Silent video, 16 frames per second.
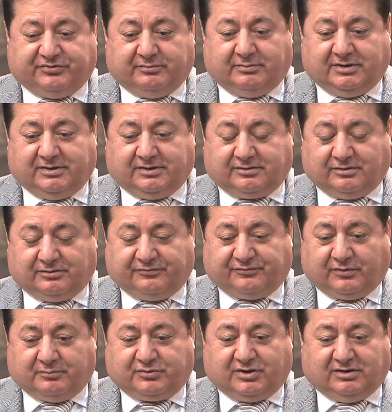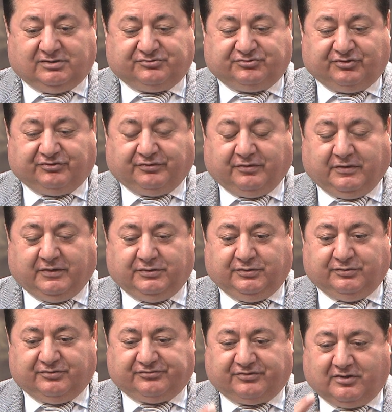to medical, from culture to the
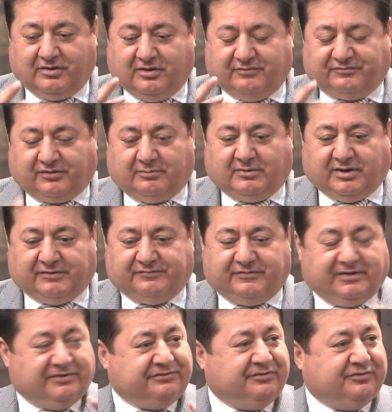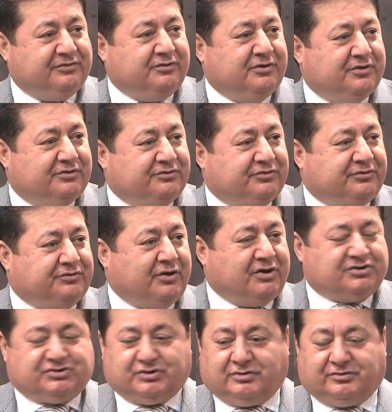news, from event to
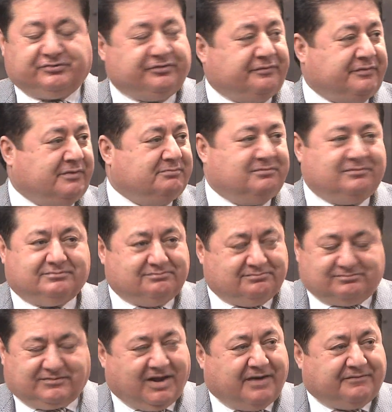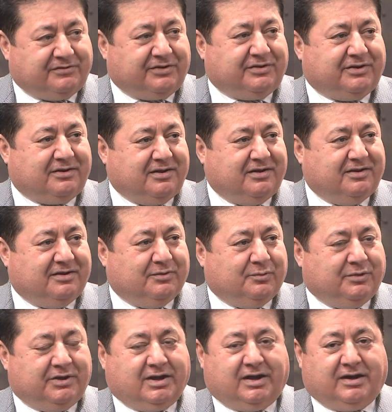talk shows, or from everything.
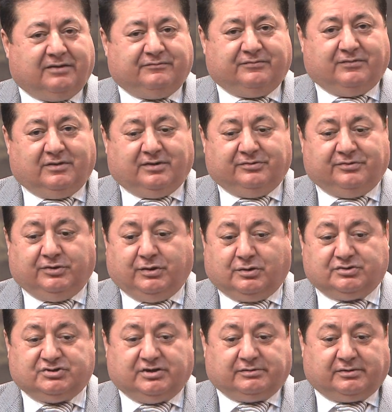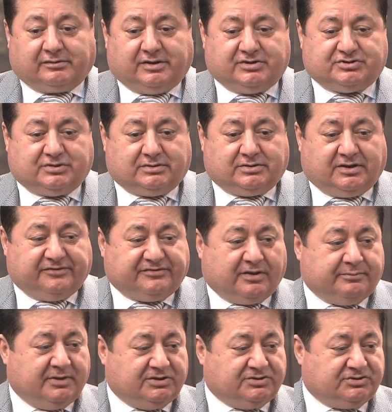We have the young generation, as
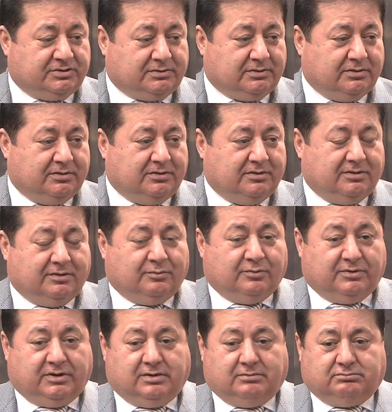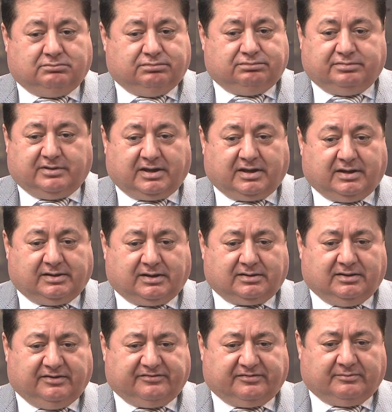I mentioned. They got
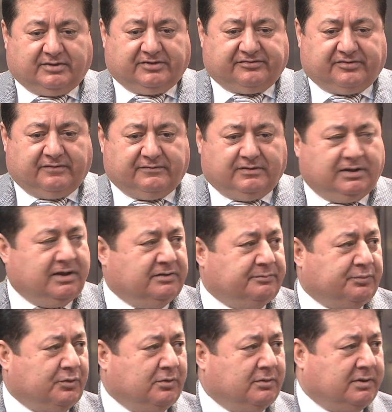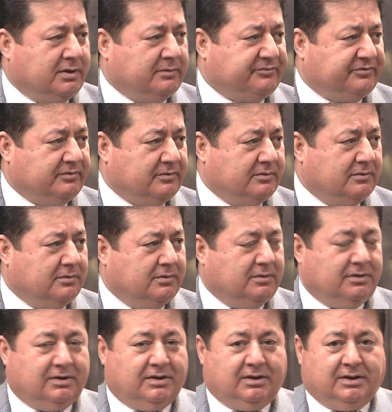at least about 7, 8 programs,
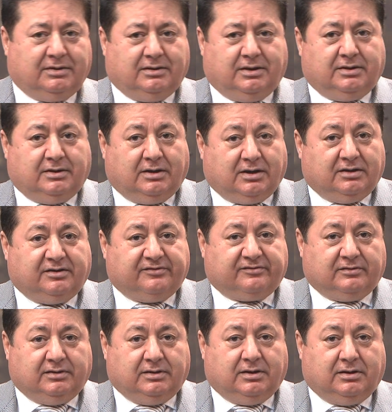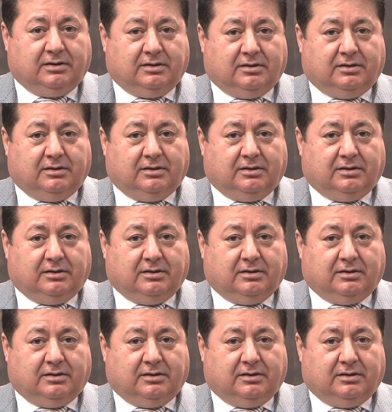and honestly,